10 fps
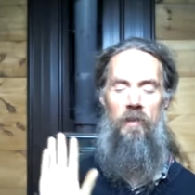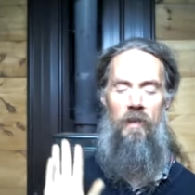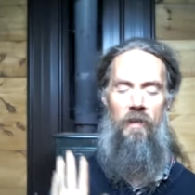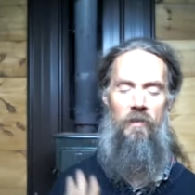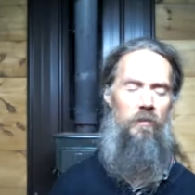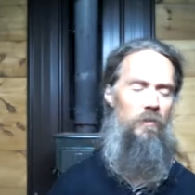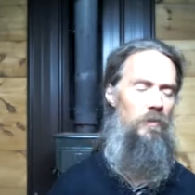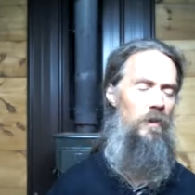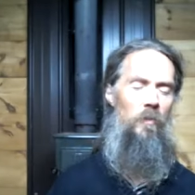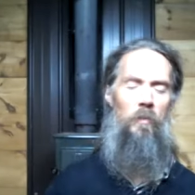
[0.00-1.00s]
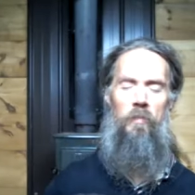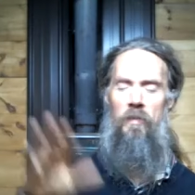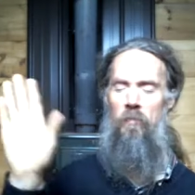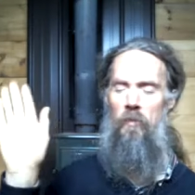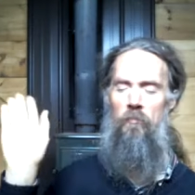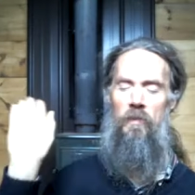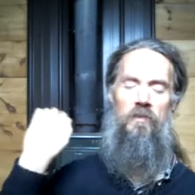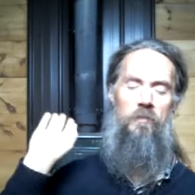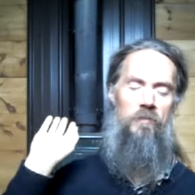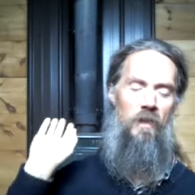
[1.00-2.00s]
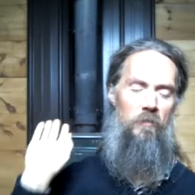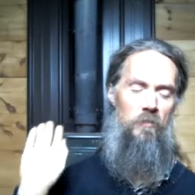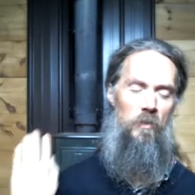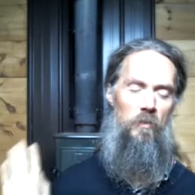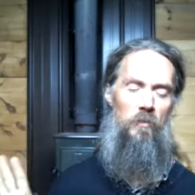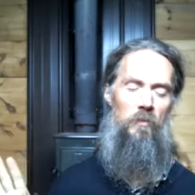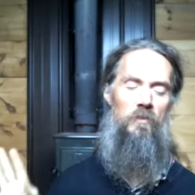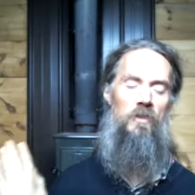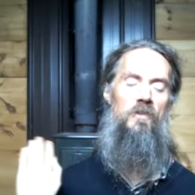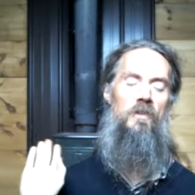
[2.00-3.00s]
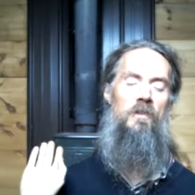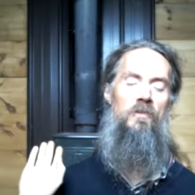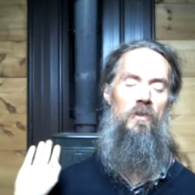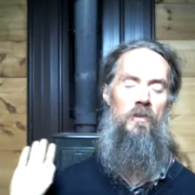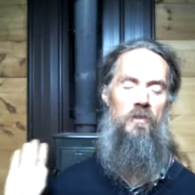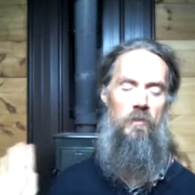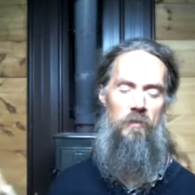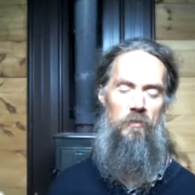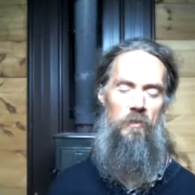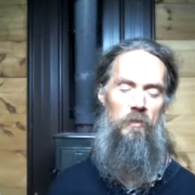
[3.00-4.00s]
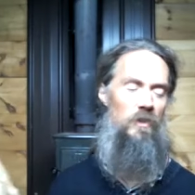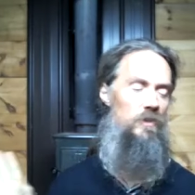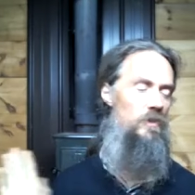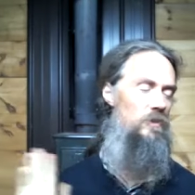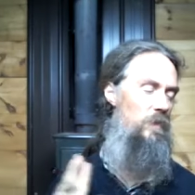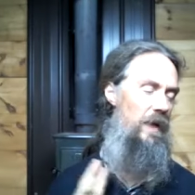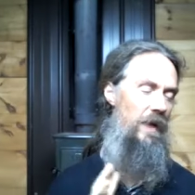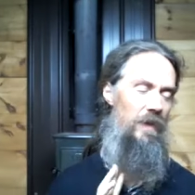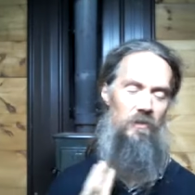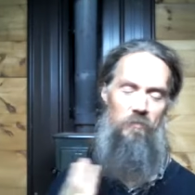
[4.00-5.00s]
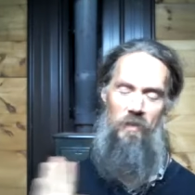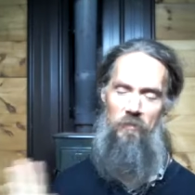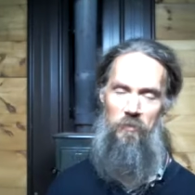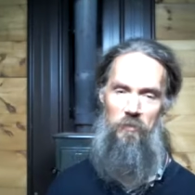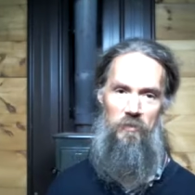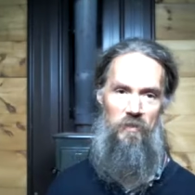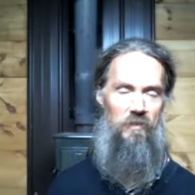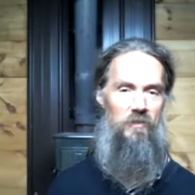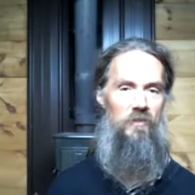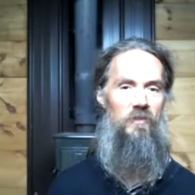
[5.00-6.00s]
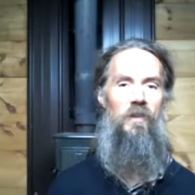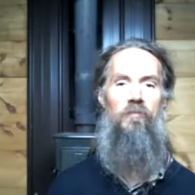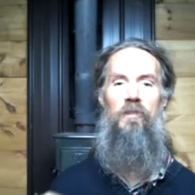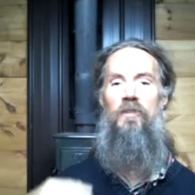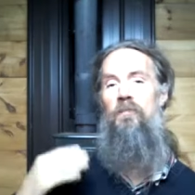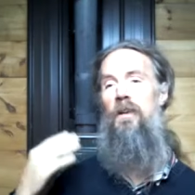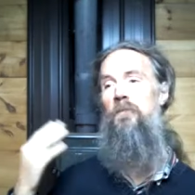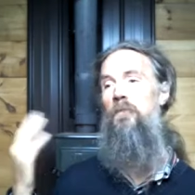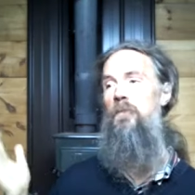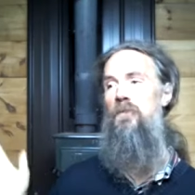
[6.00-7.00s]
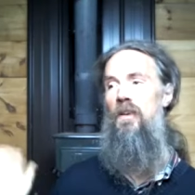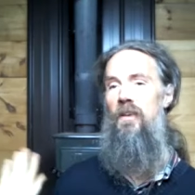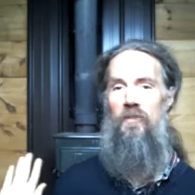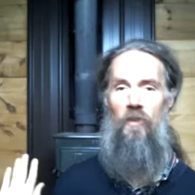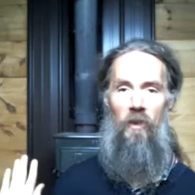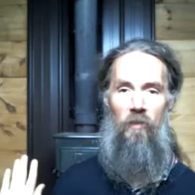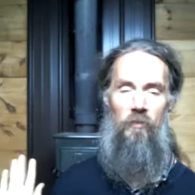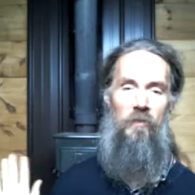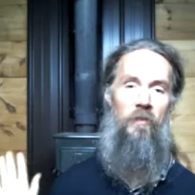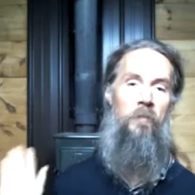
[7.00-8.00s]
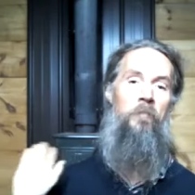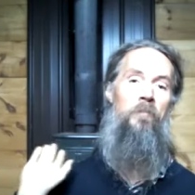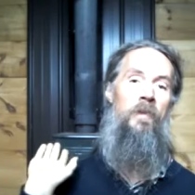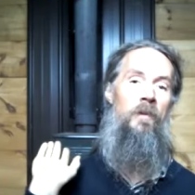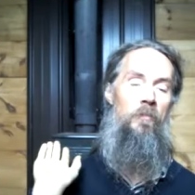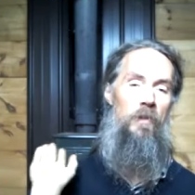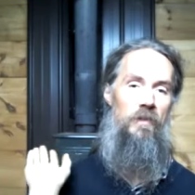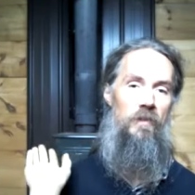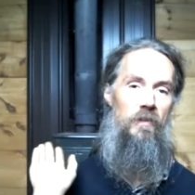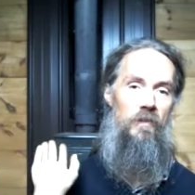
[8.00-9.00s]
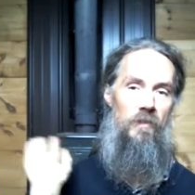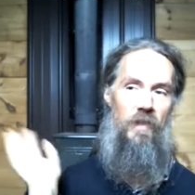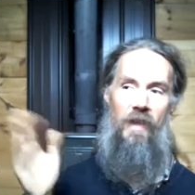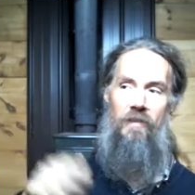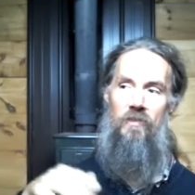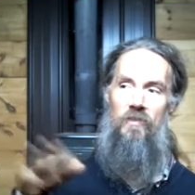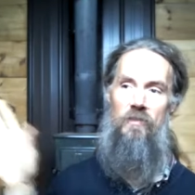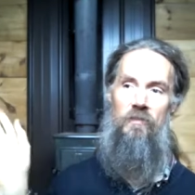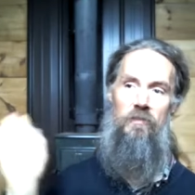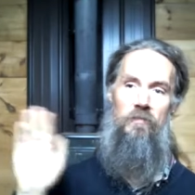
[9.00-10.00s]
Again, there will be movement. Sometimes we will judge it as good. Sometimes we will judge it as bad. Sometimes we will say this is lovely. Sometimes we will say it is awful. But that's